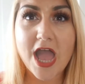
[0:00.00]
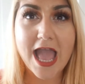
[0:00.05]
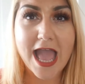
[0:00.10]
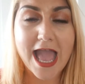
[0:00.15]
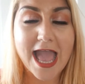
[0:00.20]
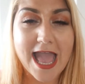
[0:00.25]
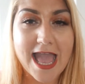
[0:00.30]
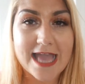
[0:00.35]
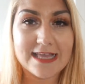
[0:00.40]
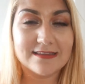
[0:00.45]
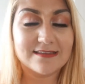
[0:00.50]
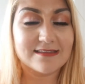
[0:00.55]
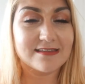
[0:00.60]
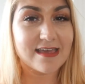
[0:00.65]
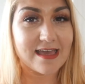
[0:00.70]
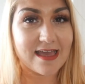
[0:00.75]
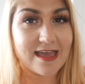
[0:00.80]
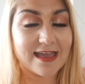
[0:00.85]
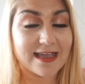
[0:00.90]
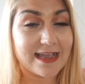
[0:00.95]
And
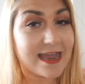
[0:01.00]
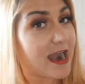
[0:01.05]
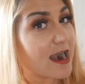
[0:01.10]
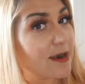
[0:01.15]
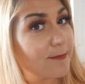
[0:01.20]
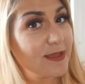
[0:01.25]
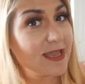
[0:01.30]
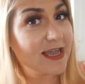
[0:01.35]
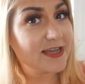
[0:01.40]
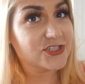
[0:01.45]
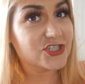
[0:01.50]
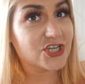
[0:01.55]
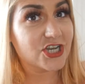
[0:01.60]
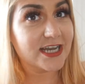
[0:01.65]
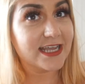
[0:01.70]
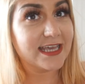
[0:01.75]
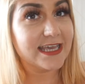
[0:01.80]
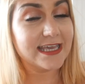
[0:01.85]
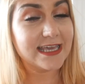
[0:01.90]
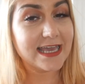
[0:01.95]
Carmi
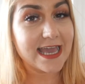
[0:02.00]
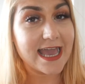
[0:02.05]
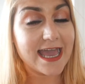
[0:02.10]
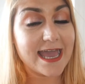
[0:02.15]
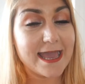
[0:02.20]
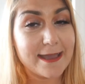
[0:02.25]
actually